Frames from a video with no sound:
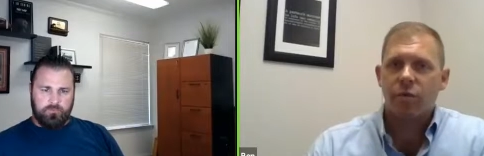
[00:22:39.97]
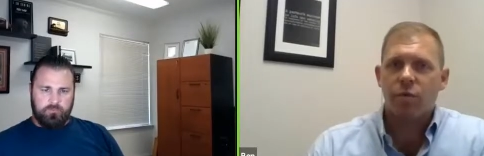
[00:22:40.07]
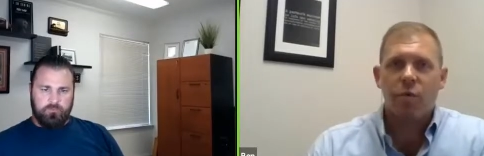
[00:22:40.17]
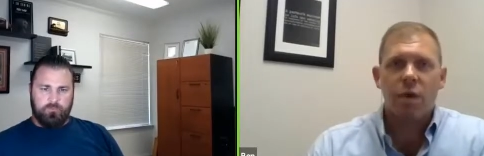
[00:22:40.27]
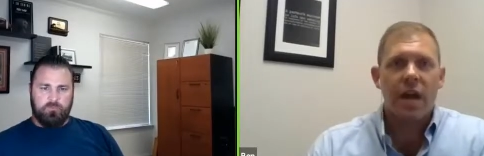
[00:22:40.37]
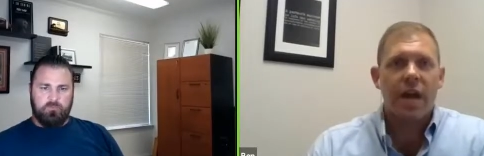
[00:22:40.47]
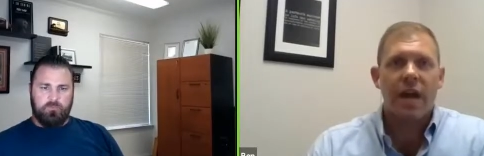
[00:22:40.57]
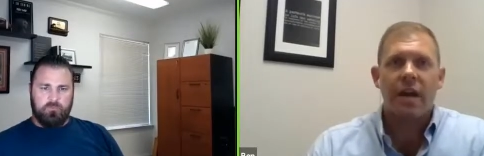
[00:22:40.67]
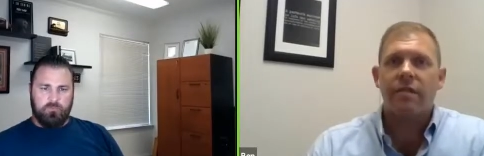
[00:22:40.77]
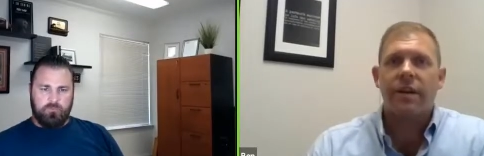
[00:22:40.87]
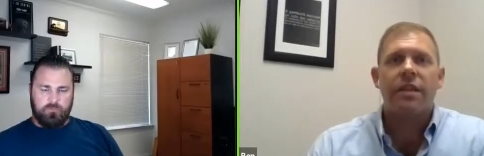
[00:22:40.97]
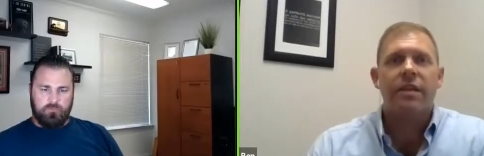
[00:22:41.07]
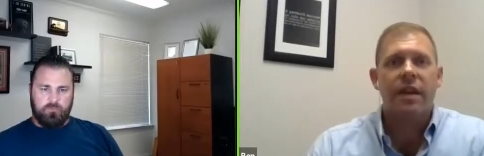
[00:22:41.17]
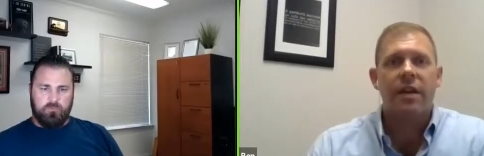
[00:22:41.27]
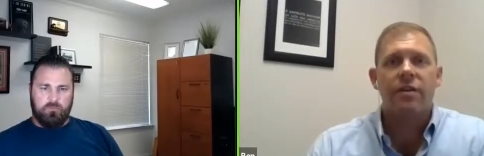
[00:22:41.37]
Speaker 1: way ahead of
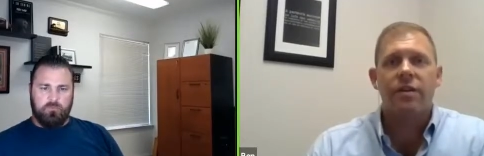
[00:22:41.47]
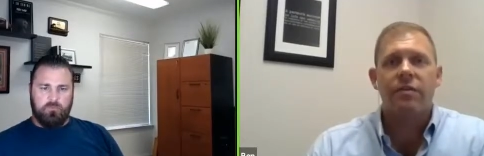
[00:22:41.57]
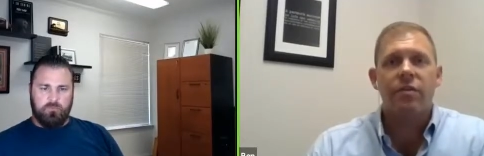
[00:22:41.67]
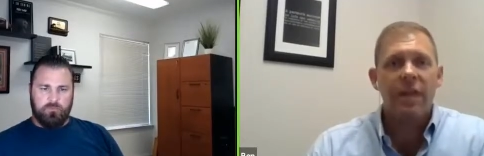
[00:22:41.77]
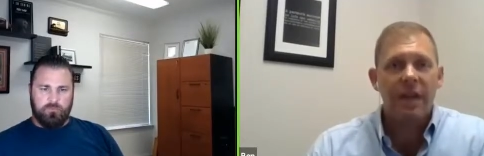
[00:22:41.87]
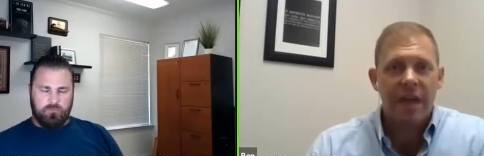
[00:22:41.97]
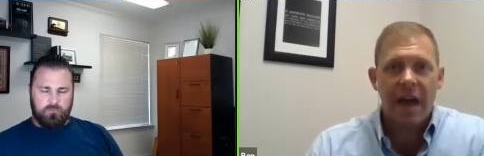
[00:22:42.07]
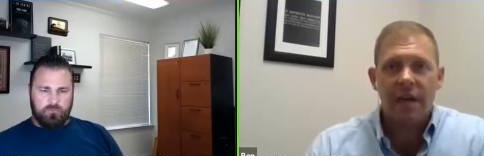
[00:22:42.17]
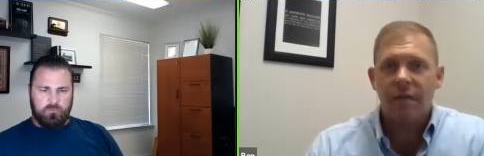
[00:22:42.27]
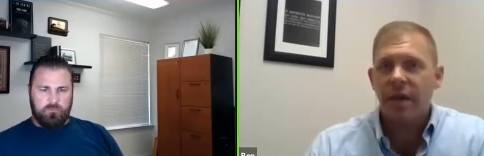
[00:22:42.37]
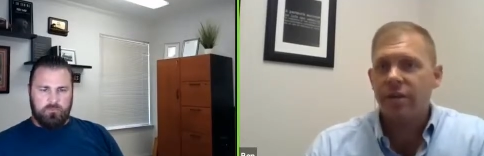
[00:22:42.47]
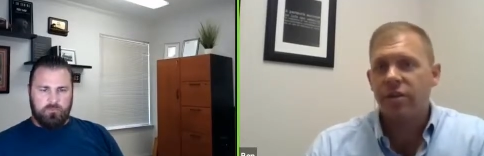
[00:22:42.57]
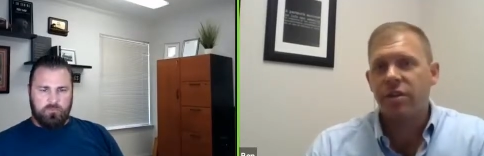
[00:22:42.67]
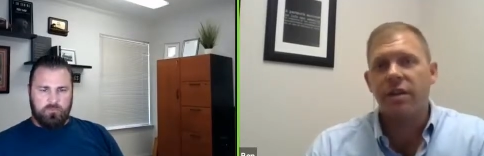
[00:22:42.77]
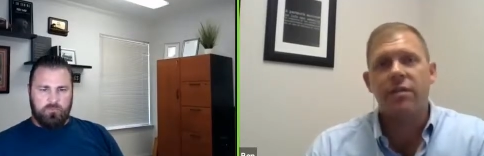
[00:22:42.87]
anything else. And if you get that right,
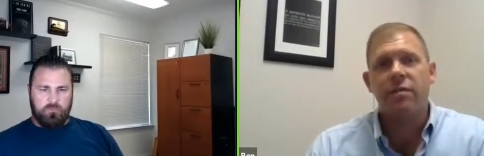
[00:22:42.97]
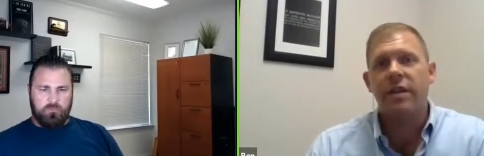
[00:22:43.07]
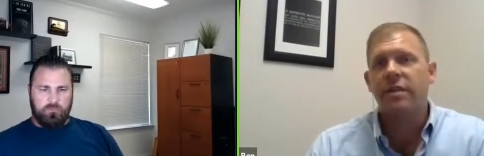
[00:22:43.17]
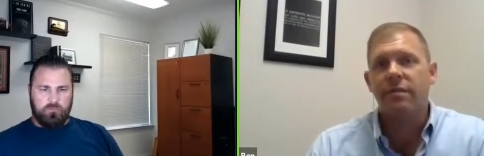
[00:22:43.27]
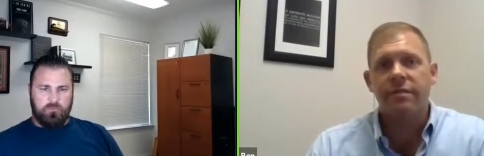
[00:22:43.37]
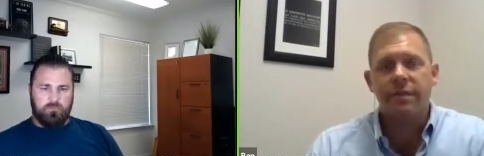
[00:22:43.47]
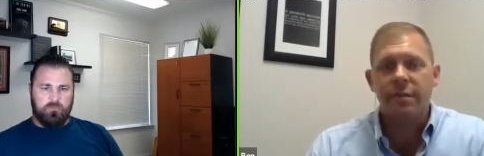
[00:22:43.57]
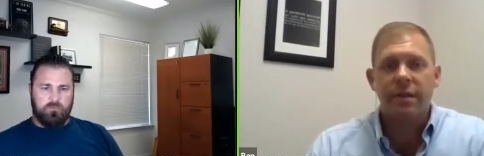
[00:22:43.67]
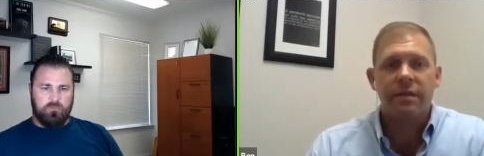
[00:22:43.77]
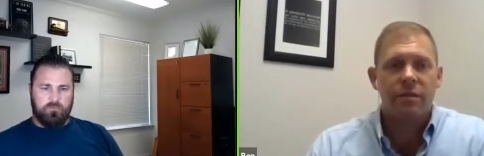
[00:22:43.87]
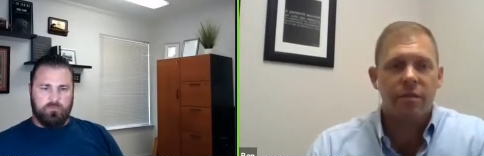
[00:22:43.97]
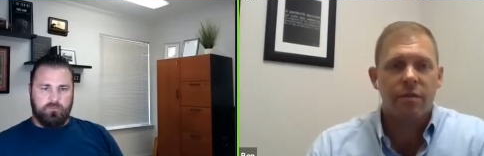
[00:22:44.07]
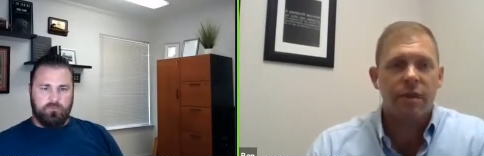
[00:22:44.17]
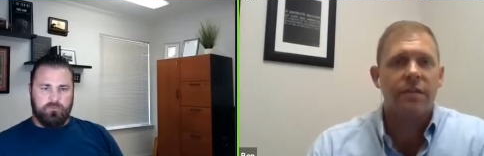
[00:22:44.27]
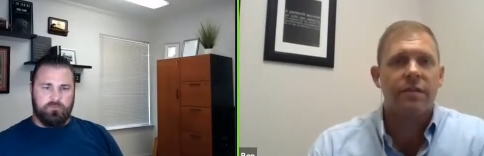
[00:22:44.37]
shit, the rest of I mean,
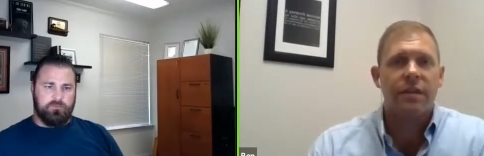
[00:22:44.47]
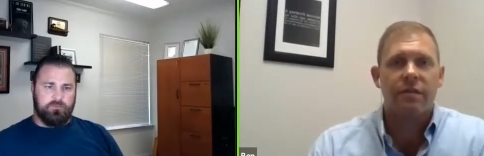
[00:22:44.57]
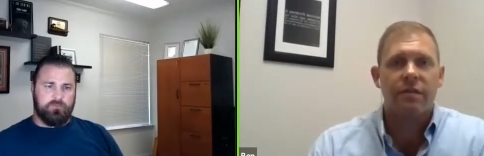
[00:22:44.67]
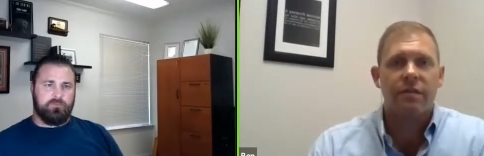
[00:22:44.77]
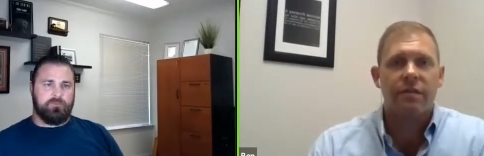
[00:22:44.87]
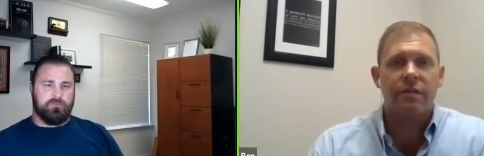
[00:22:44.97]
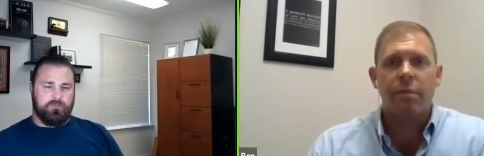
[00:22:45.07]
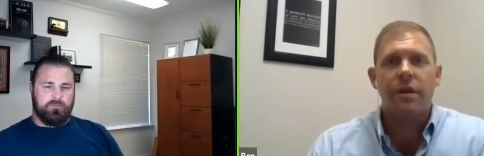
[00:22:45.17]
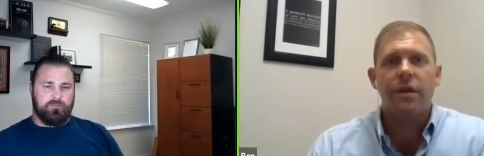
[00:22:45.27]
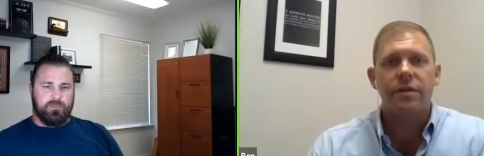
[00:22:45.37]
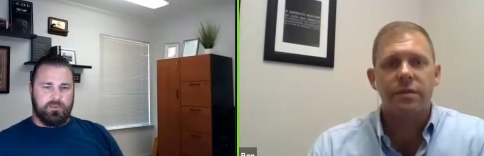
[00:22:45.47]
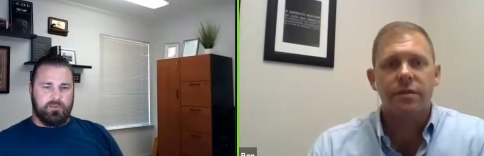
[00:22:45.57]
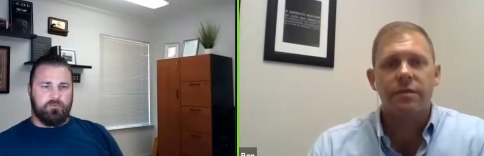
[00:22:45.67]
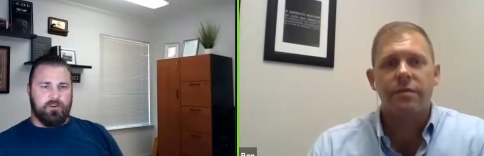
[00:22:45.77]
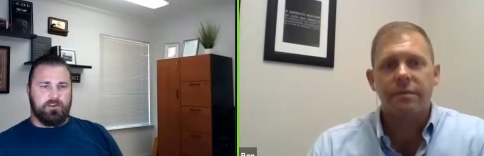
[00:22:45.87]
the rest of it can fall into place.
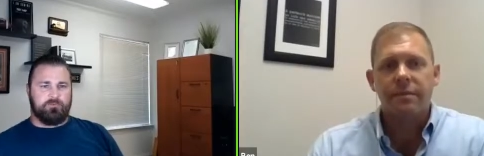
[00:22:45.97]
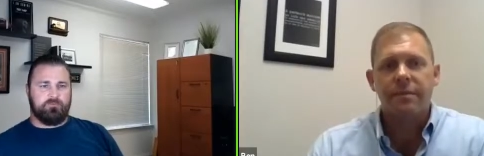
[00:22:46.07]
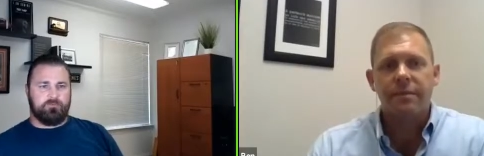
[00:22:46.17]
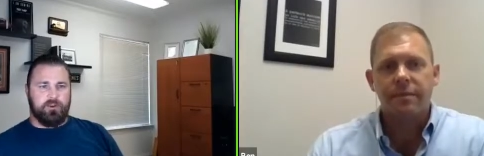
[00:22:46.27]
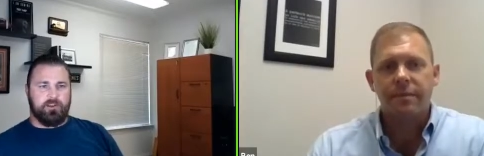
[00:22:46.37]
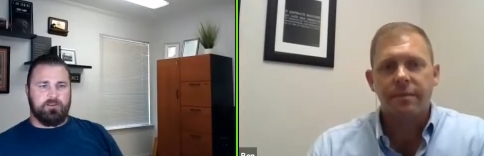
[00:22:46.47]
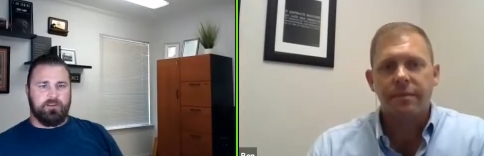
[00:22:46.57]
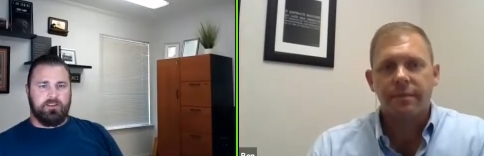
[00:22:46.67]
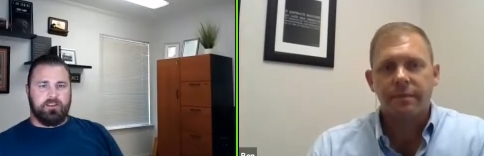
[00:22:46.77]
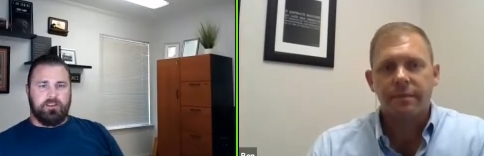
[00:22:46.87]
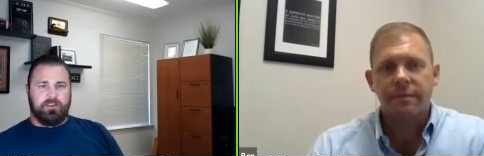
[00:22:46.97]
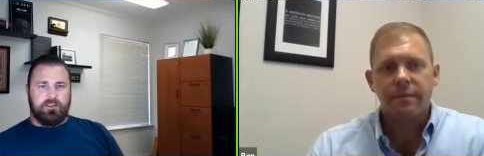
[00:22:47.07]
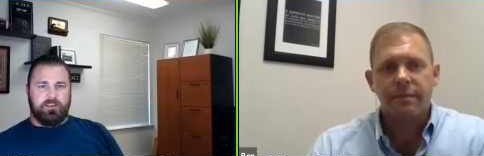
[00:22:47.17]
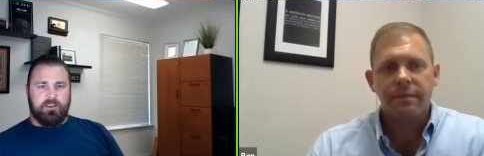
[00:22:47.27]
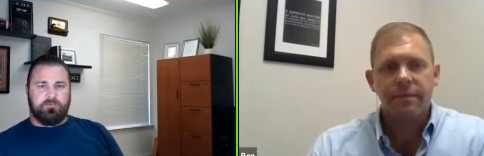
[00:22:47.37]
Speaker 2: Right, right.
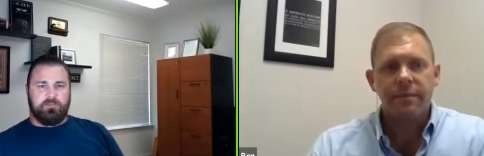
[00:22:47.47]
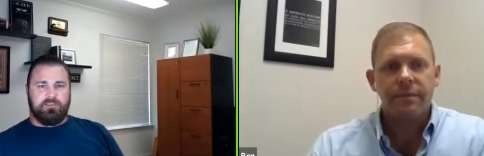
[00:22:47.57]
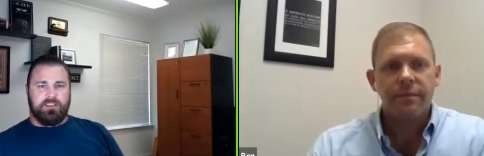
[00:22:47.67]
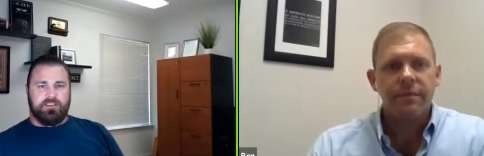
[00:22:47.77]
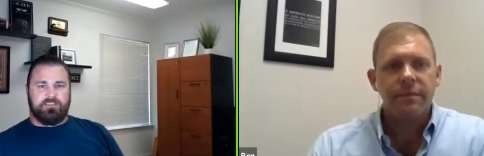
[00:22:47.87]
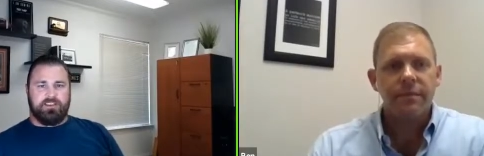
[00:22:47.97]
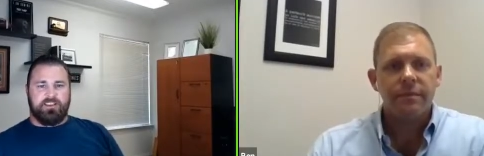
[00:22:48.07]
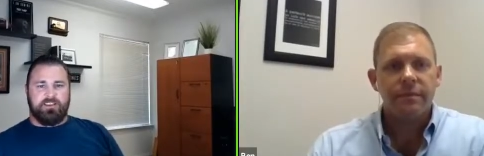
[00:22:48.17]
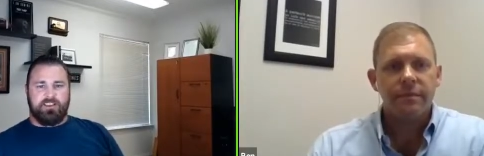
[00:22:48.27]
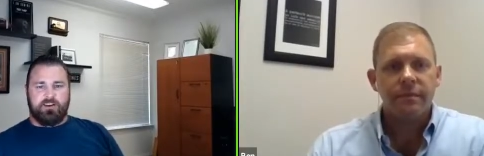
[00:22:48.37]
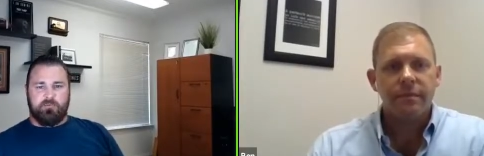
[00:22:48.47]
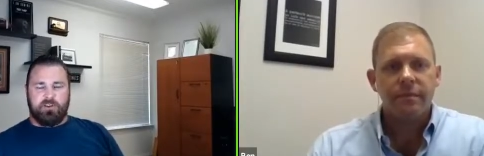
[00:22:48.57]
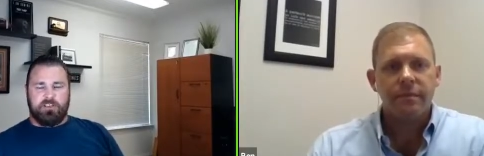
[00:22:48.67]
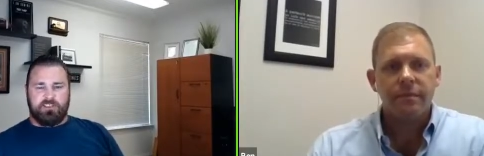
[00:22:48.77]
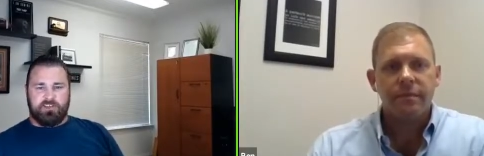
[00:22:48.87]
Yeah. It's uh, like our
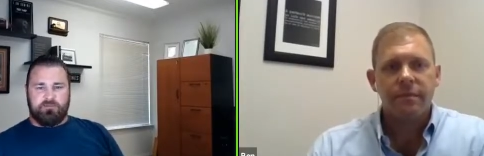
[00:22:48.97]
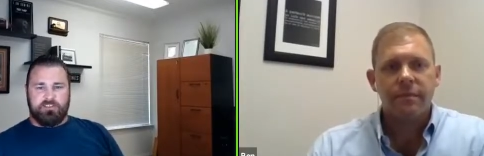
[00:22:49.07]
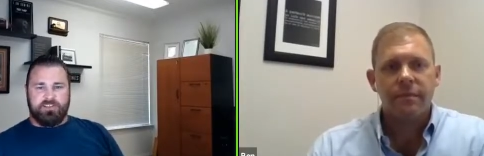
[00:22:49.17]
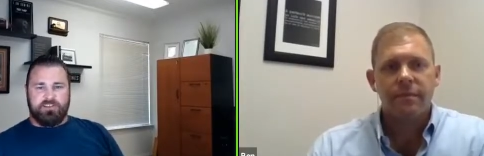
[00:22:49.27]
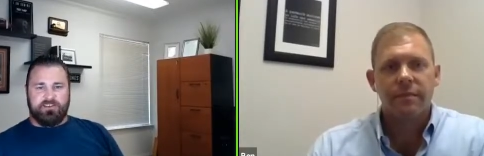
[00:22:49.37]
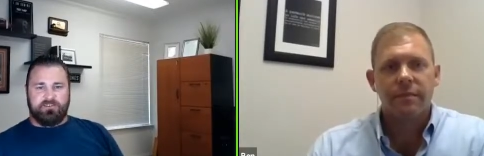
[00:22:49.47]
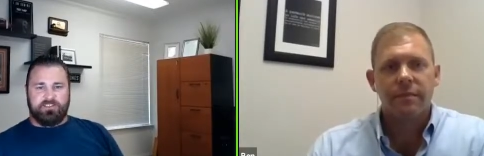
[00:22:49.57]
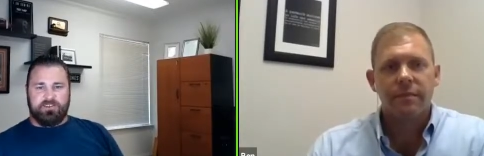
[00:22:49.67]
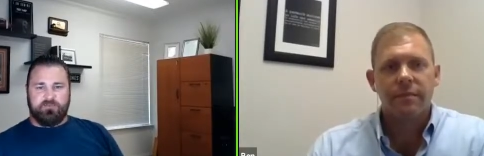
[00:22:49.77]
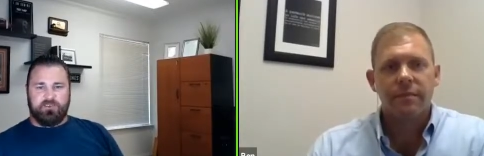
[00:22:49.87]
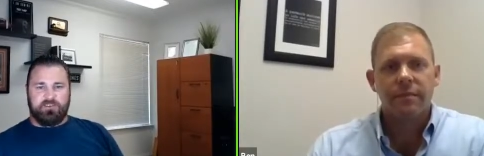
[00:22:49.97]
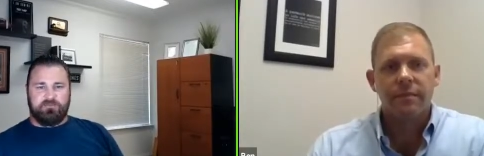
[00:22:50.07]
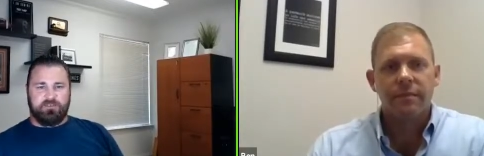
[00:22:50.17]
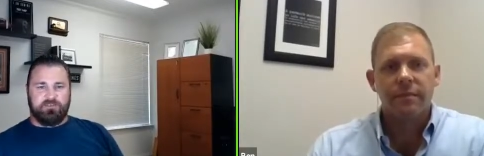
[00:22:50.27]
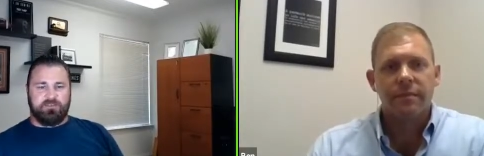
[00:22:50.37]
buddy Jeremy said, you know, it's the ability
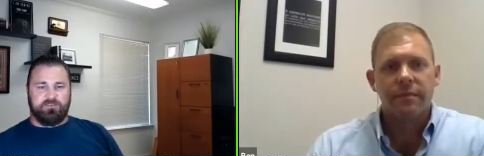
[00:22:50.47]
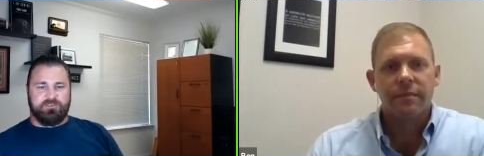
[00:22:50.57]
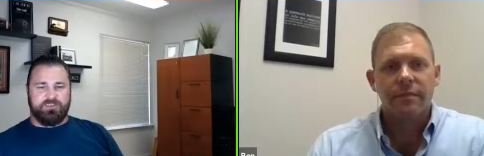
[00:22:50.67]
to recruit.